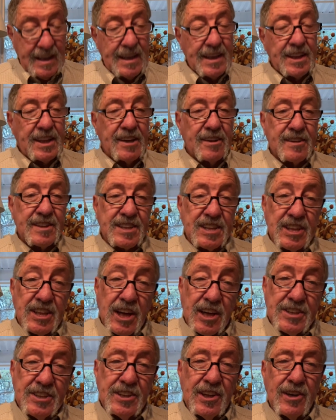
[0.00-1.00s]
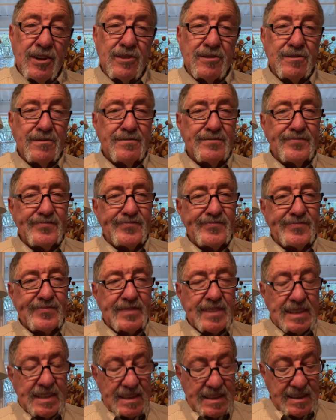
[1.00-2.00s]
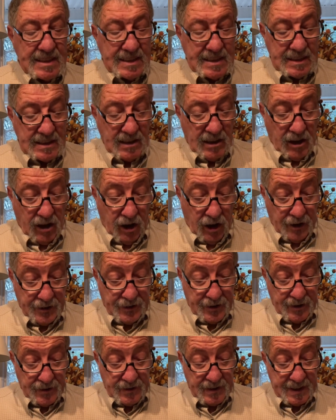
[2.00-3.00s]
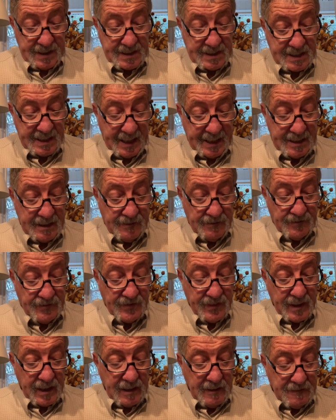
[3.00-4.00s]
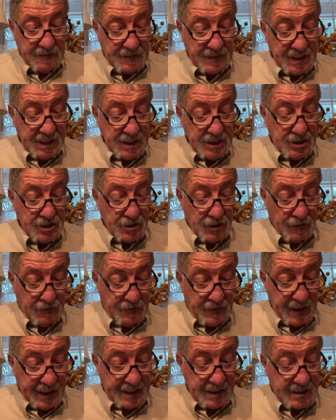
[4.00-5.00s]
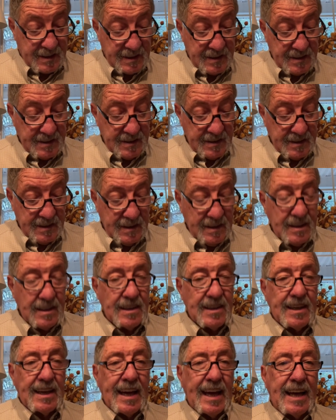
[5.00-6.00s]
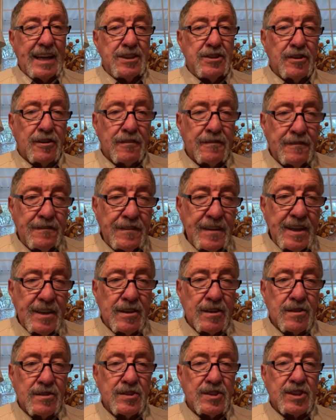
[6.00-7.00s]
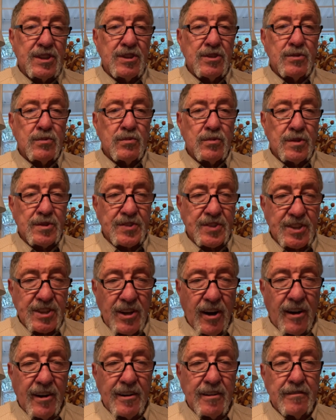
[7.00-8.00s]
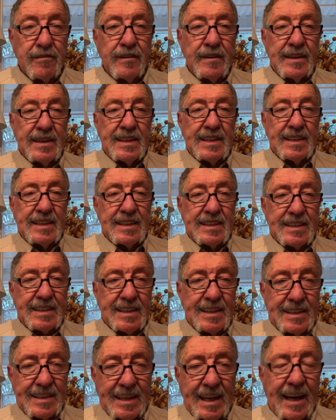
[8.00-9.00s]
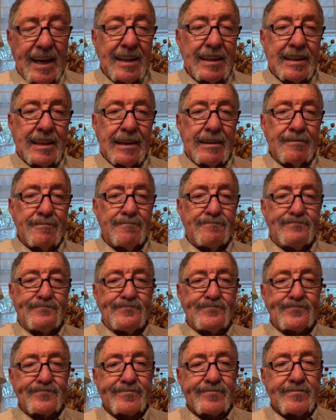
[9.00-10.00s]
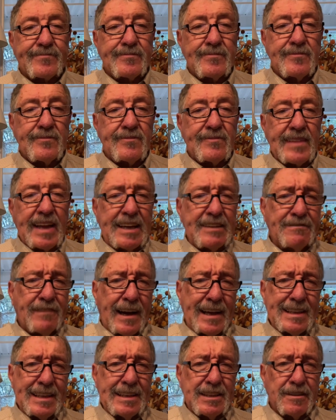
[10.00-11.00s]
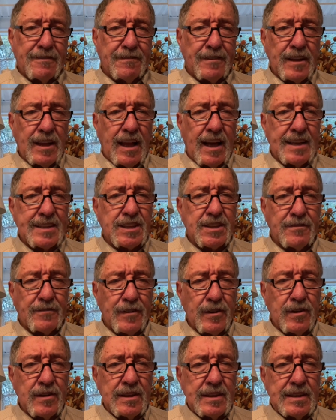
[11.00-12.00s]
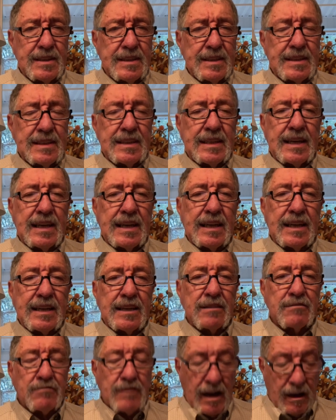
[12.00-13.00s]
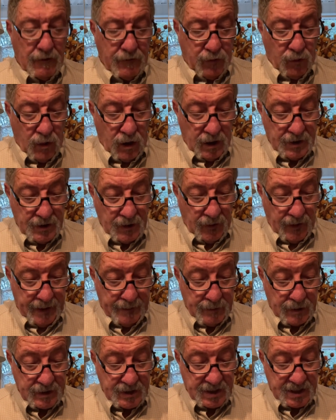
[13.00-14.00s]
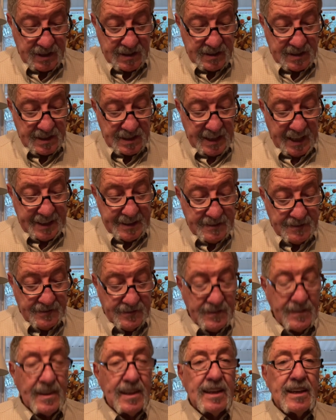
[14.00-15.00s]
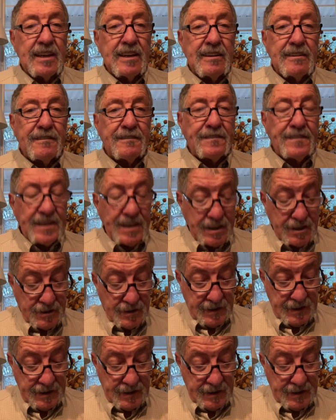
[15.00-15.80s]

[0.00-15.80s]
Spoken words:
There is an unknown author that said, feed your faith and your fears will starve to death. And finally, the philosopher Ralph Waldo Emerson said, fear